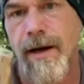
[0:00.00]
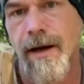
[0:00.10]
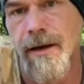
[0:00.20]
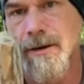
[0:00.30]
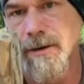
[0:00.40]

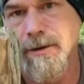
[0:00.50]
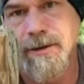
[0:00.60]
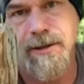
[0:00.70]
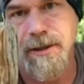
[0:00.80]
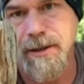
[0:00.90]
And you can
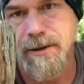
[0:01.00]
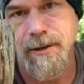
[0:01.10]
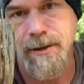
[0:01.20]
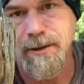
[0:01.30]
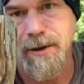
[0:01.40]
see
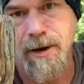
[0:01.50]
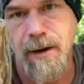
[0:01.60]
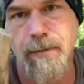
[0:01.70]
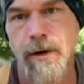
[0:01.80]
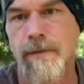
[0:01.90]
these are not
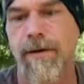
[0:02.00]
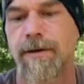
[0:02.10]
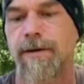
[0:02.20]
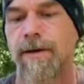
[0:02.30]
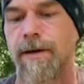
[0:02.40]
perfect,
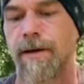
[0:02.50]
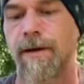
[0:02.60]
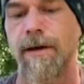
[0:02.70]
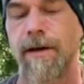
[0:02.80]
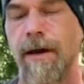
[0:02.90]

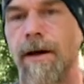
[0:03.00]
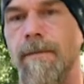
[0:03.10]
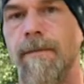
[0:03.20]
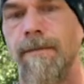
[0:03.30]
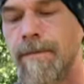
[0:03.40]
um,
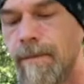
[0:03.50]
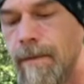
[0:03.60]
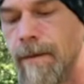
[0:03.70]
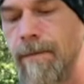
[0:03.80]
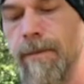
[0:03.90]

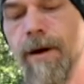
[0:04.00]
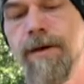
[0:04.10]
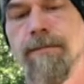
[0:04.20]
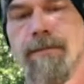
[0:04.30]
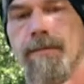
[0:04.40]
but
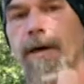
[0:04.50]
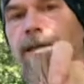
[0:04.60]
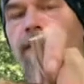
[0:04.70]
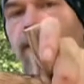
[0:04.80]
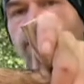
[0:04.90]

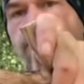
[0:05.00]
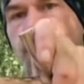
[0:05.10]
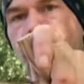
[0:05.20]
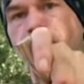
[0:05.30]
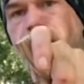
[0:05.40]
that's a functional
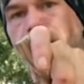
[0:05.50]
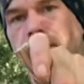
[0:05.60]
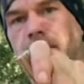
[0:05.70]
slingshot.